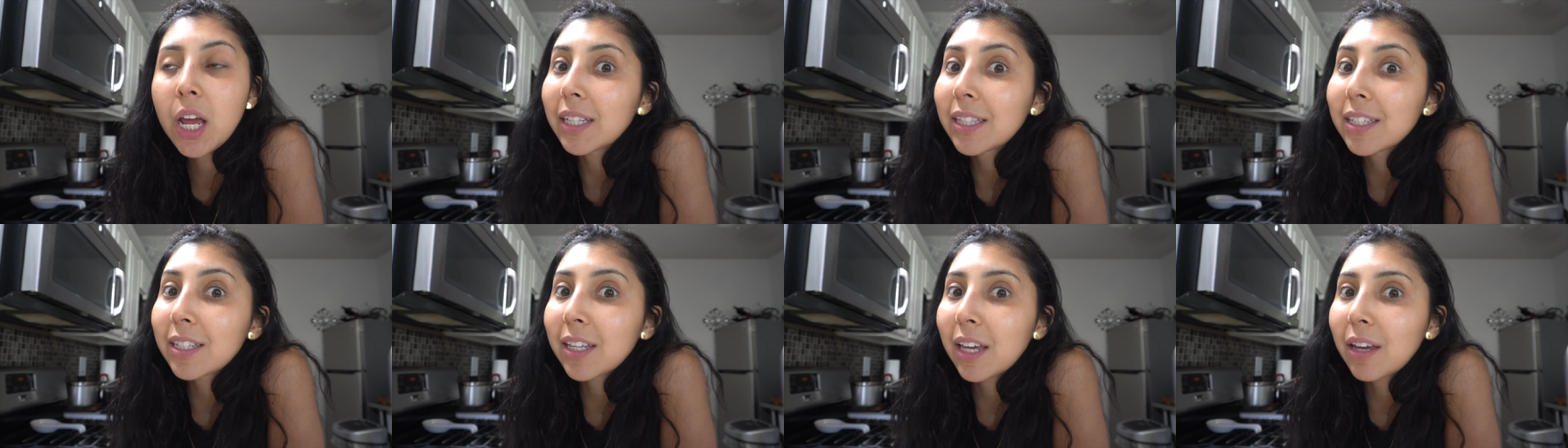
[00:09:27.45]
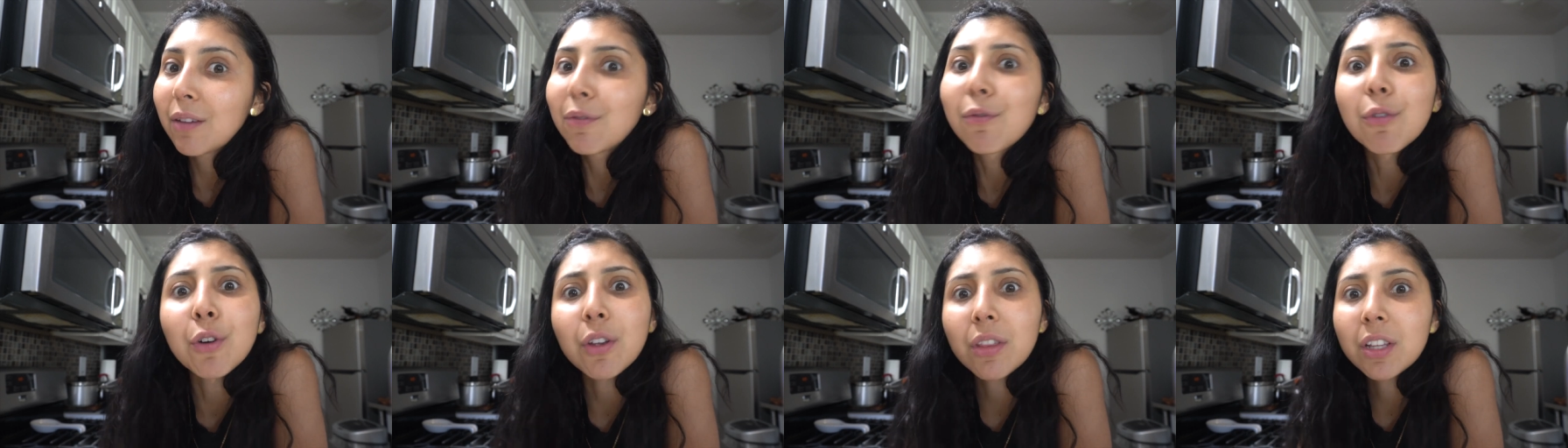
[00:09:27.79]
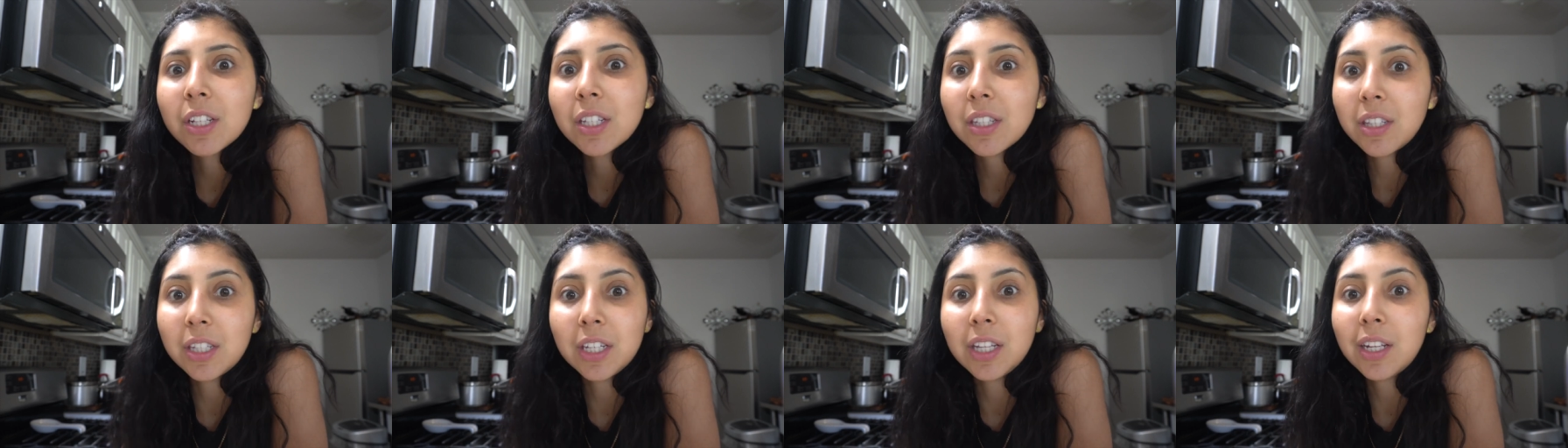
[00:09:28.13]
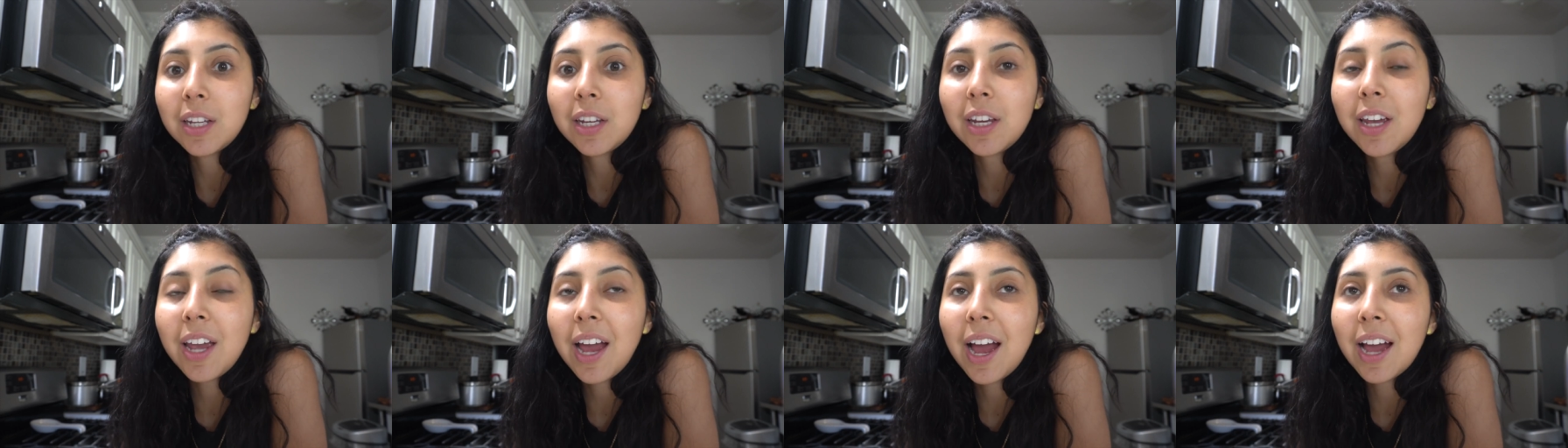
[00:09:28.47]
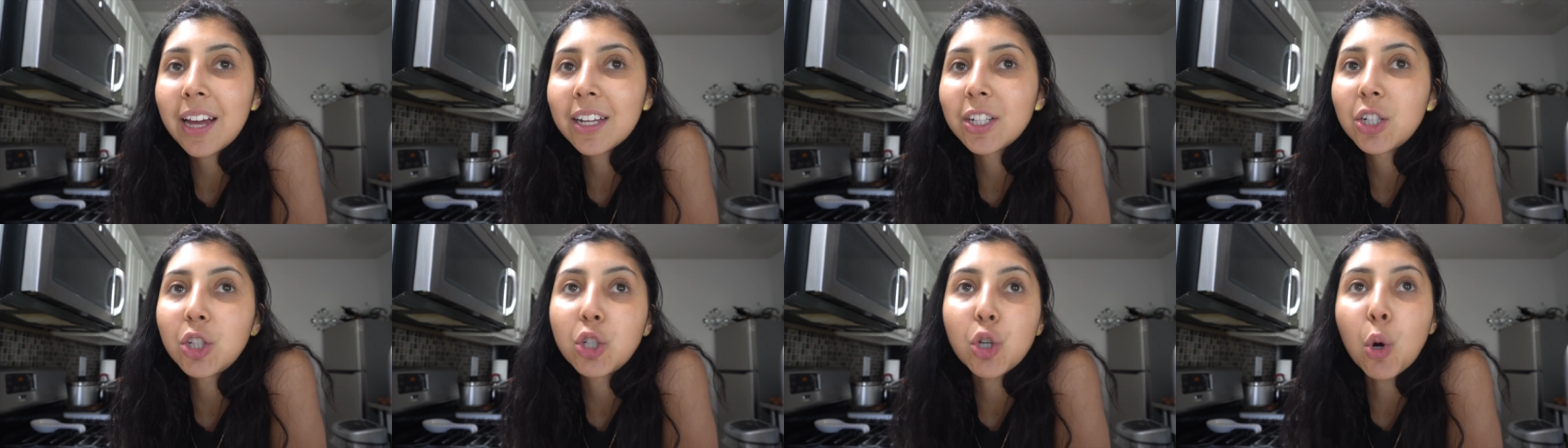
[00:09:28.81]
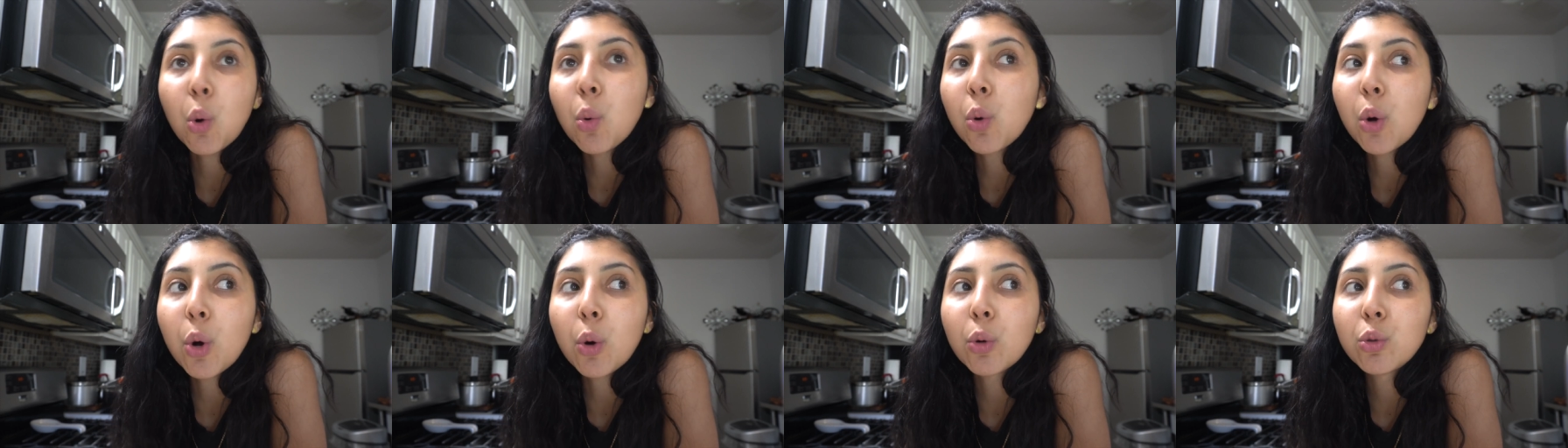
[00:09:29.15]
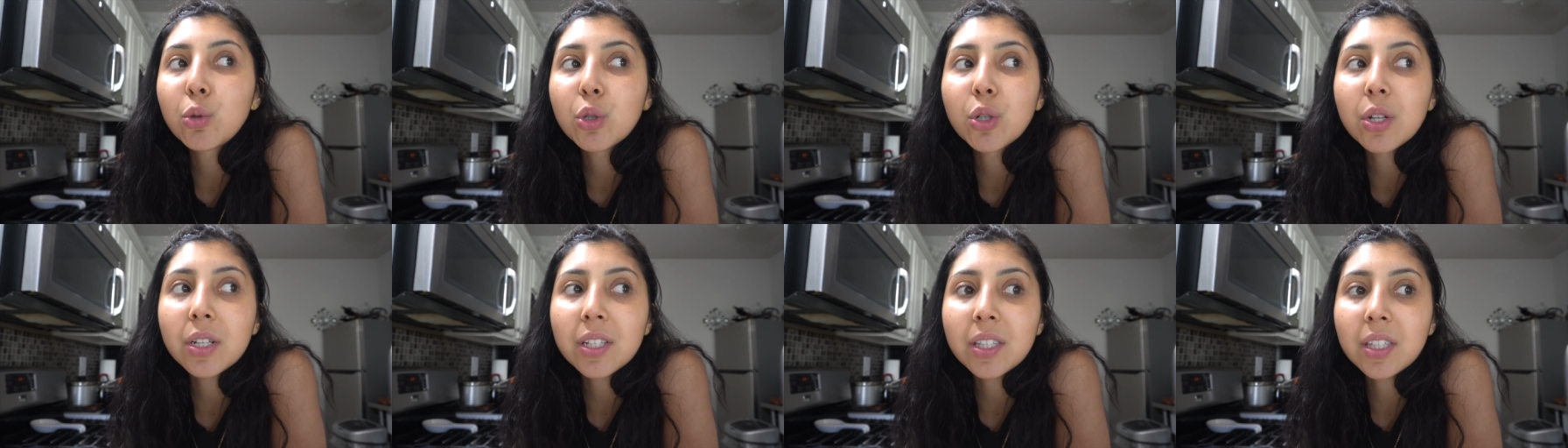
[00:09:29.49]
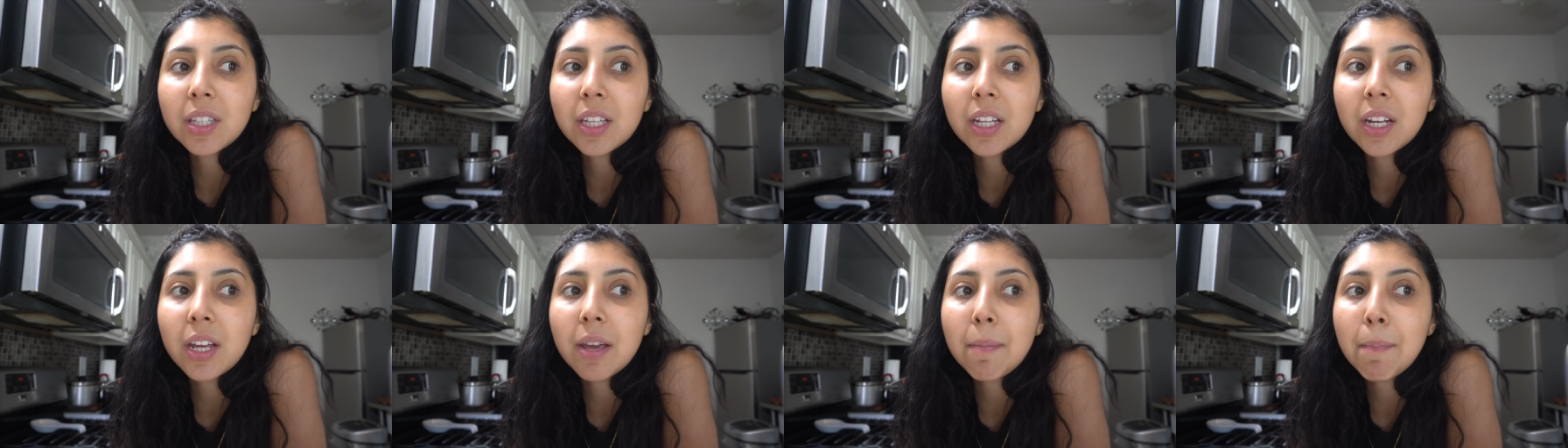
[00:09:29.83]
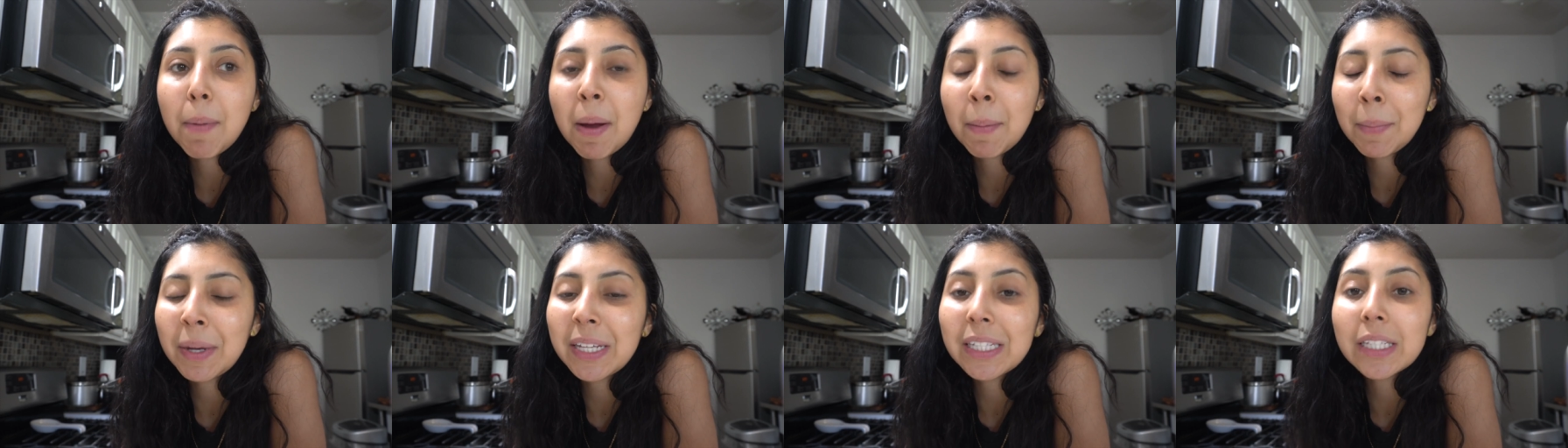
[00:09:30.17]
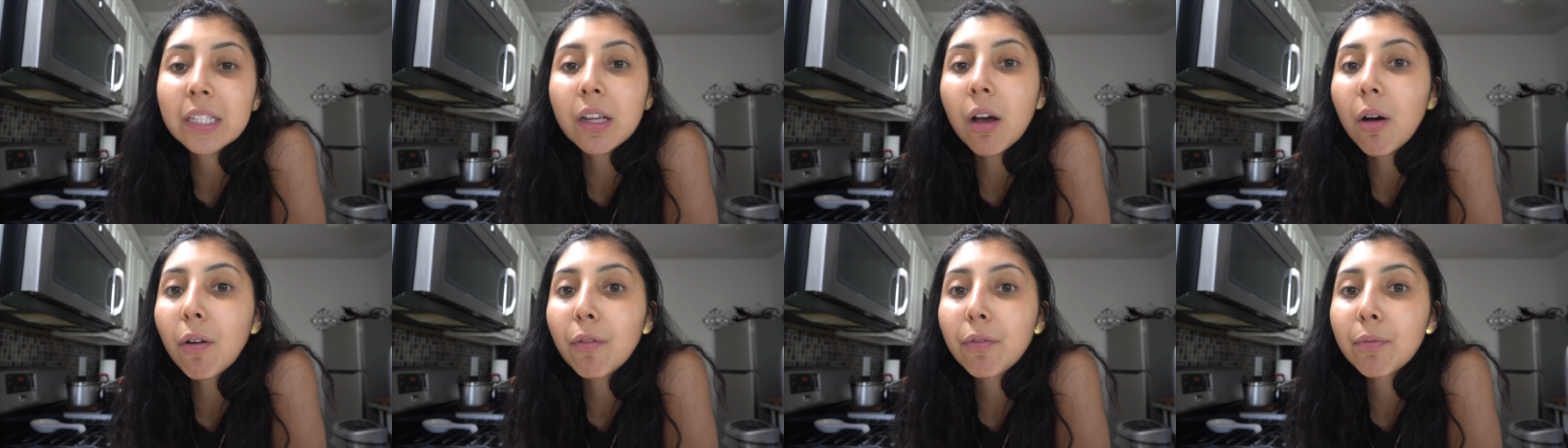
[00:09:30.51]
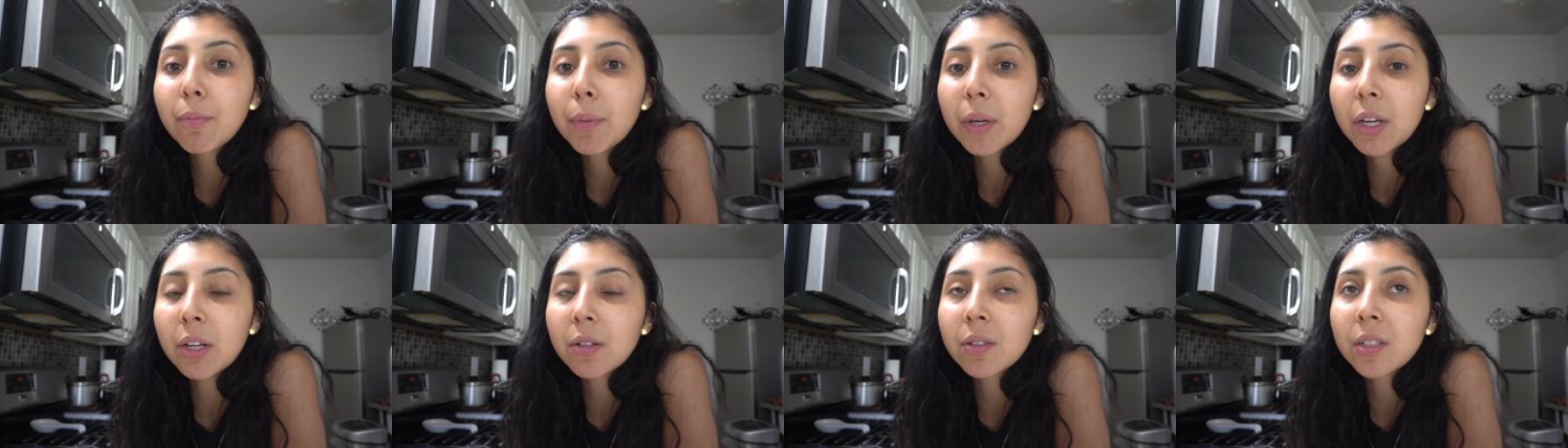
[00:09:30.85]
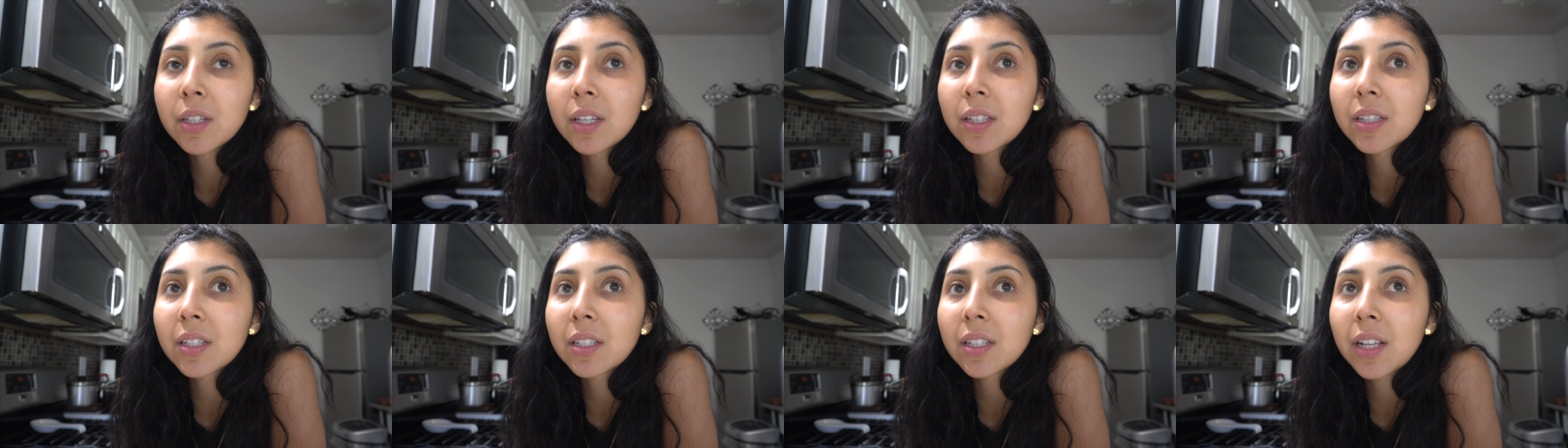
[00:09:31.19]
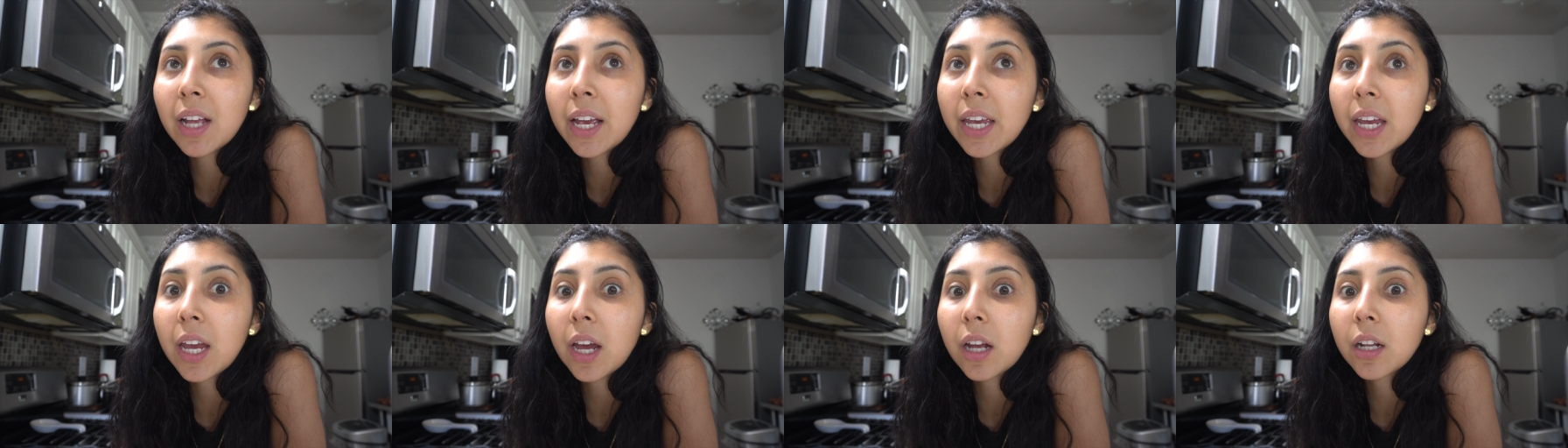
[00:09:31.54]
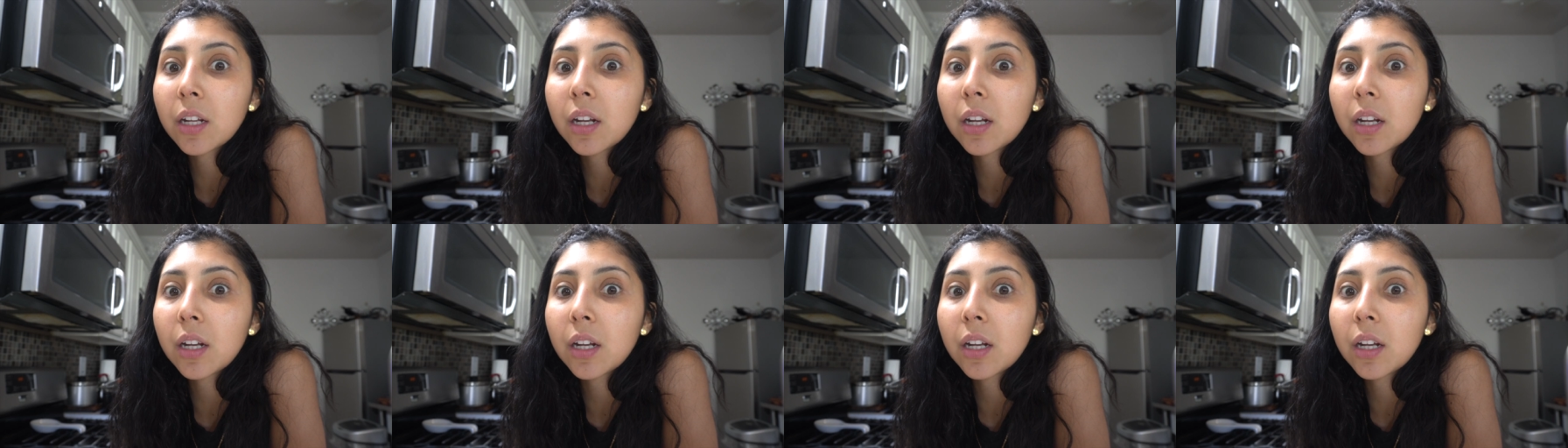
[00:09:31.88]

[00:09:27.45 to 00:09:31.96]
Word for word: Let's say for the city, I don't go to the city by myself because it's like